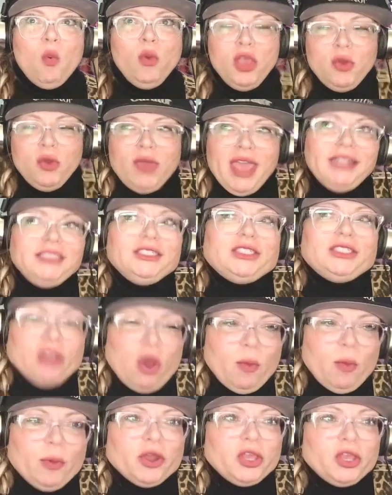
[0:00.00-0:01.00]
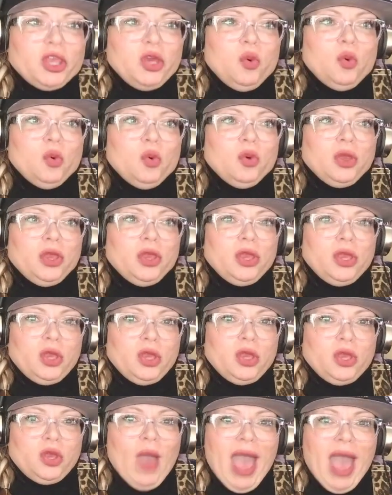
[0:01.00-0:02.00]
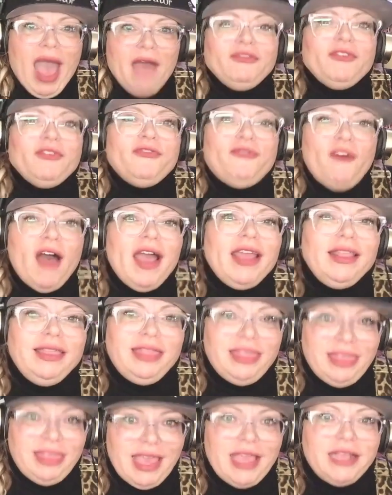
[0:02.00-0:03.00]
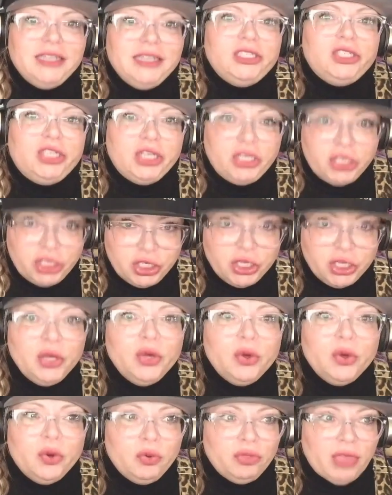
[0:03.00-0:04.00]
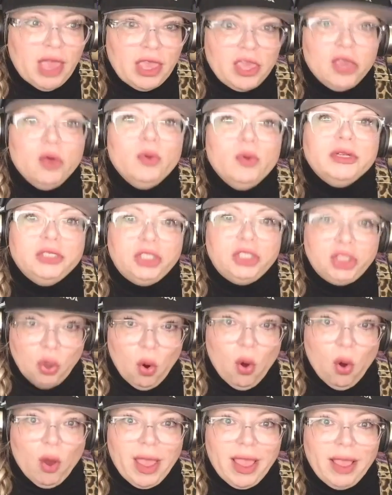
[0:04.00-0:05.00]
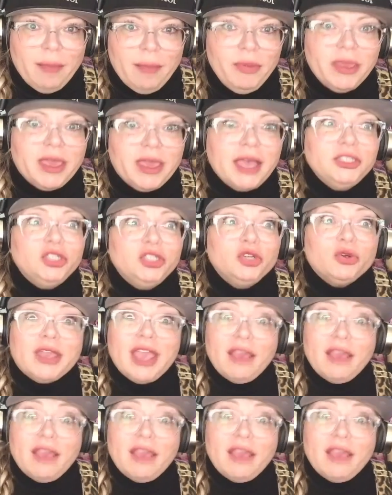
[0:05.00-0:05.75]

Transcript: when you get sober, you have to find things to do that you enjoy because you're